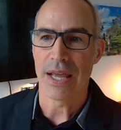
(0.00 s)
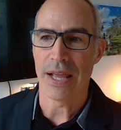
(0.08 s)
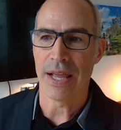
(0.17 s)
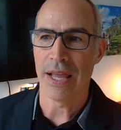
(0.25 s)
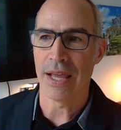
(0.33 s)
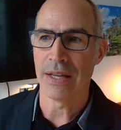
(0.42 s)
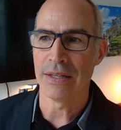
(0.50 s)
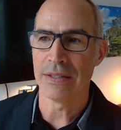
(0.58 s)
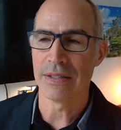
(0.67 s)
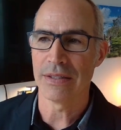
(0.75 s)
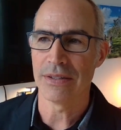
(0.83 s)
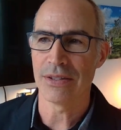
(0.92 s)

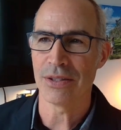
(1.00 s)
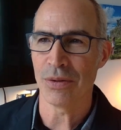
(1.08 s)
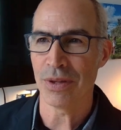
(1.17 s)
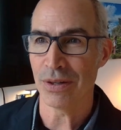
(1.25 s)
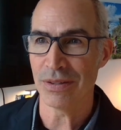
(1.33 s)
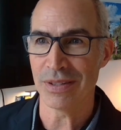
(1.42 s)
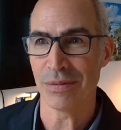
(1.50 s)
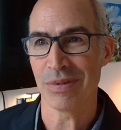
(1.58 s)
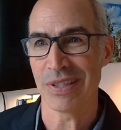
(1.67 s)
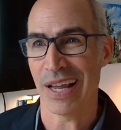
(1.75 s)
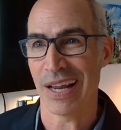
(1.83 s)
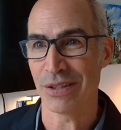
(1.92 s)
And so there's some
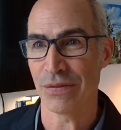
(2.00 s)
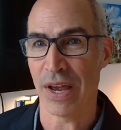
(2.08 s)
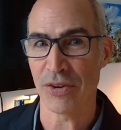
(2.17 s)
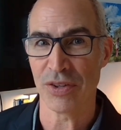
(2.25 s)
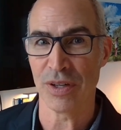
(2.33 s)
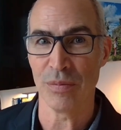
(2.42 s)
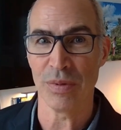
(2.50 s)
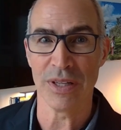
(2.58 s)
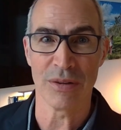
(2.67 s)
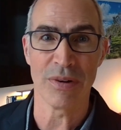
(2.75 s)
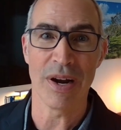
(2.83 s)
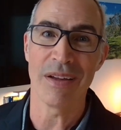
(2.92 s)
satisfaction in
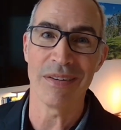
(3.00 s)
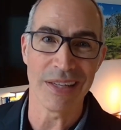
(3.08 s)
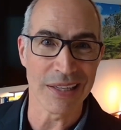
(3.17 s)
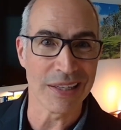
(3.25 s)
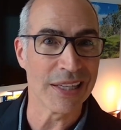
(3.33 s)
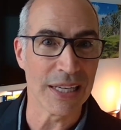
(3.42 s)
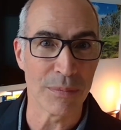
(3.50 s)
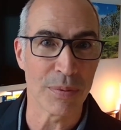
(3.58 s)
being around the elite